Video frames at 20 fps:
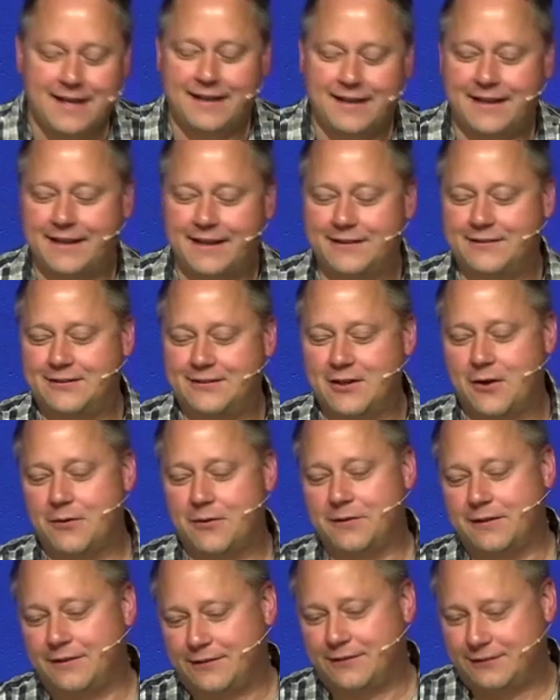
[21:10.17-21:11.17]
And so
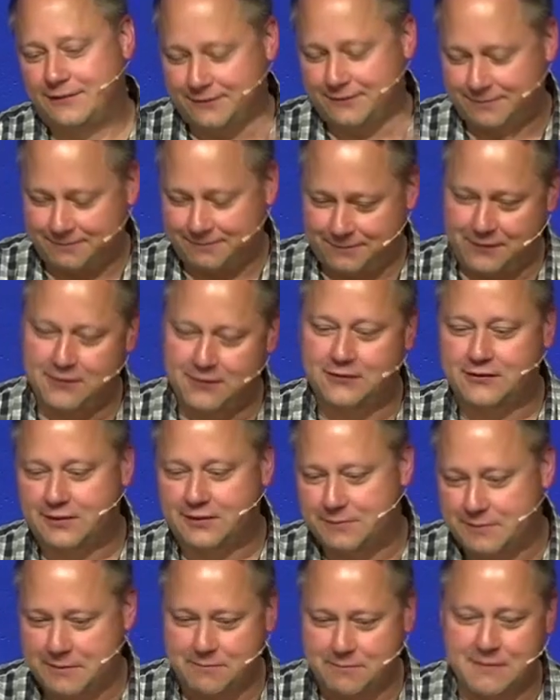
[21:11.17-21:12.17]
this verse
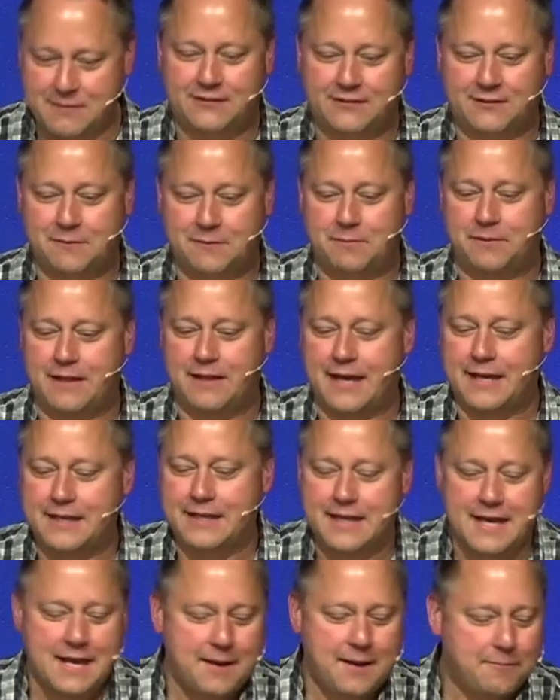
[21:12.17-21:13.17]
can be misapplied,
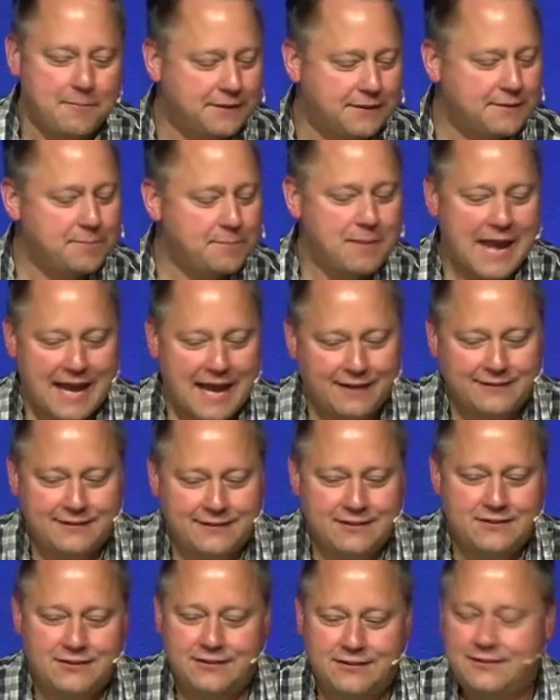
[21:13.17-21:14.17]
but the
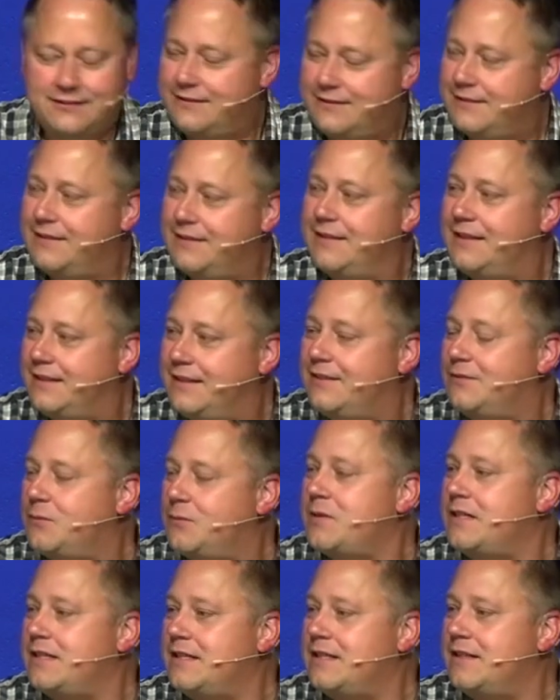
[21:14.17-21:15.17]
passage is it is
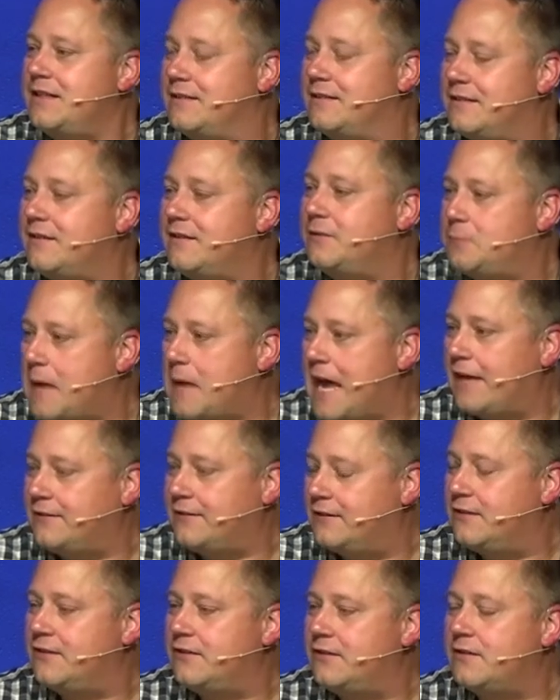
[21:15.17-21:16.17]
what it is. This
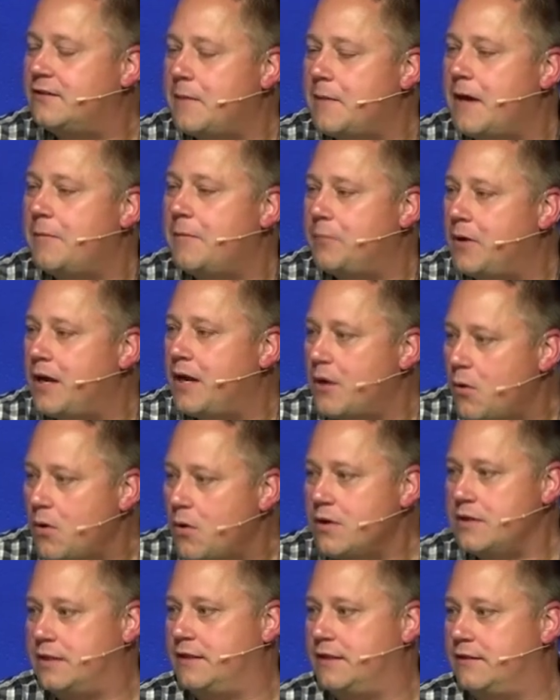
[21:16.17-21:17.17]
passage is about
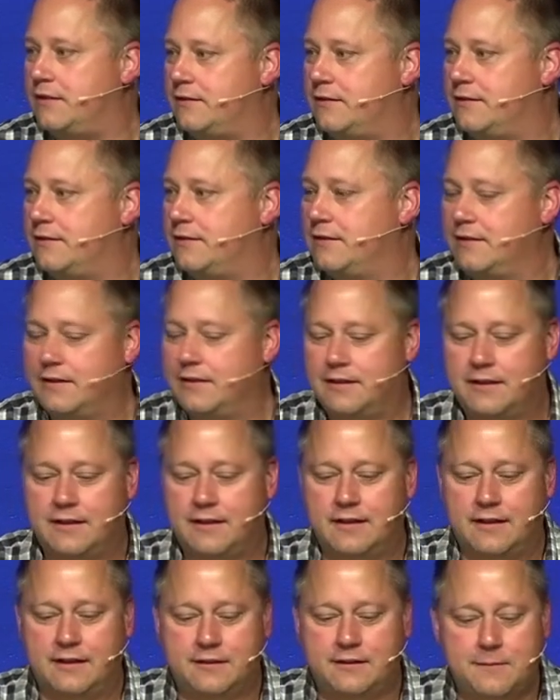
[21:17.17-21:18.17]
priorities.
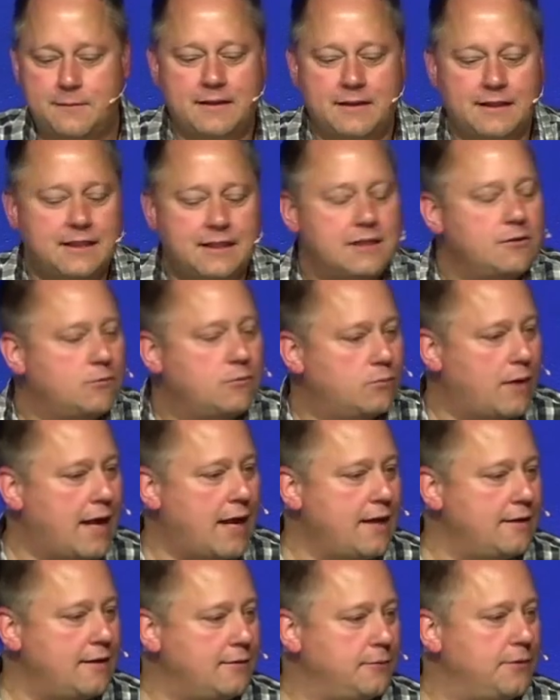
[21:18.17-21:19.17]
It's about getting
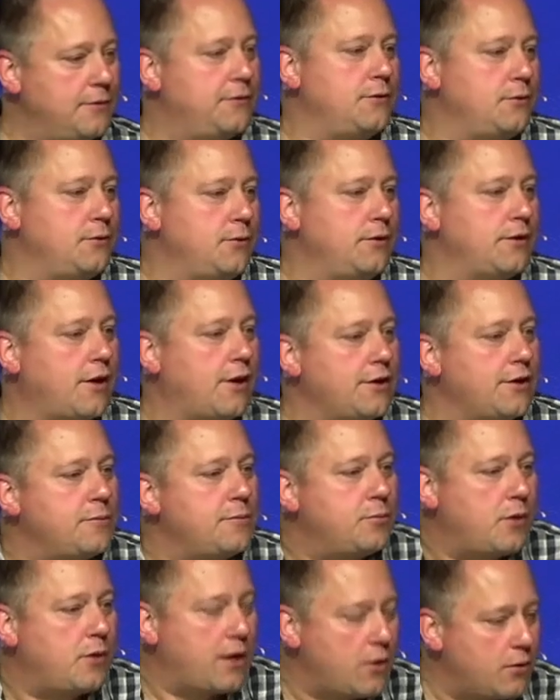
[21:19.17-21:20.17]
right with the Lord. Are your
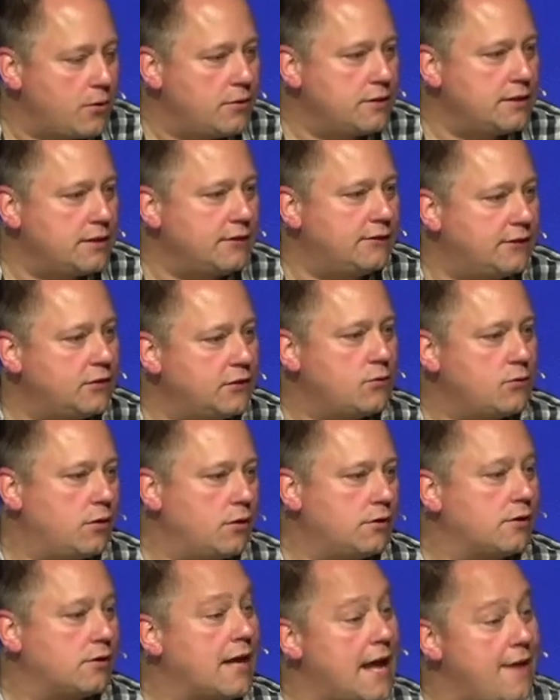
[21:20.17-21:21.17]
priorities in
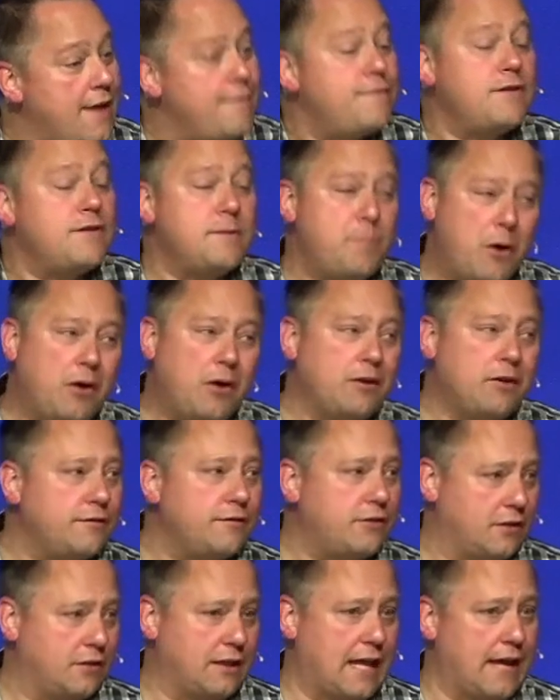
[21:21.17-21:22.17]
order? Every part of
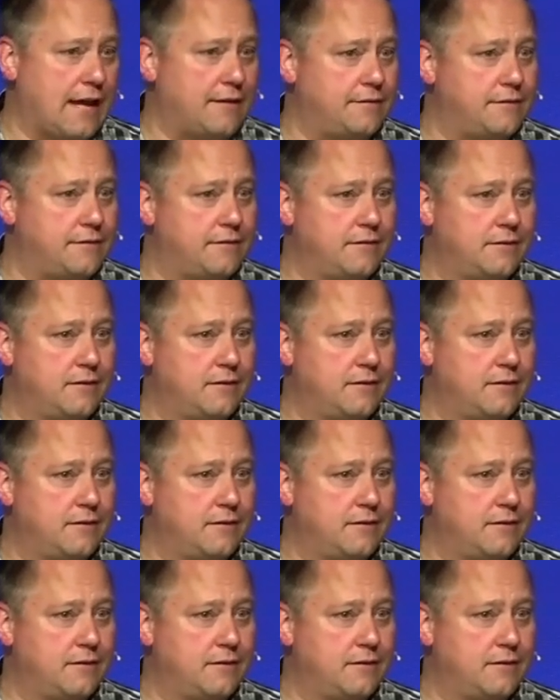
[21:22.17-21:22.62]
your life.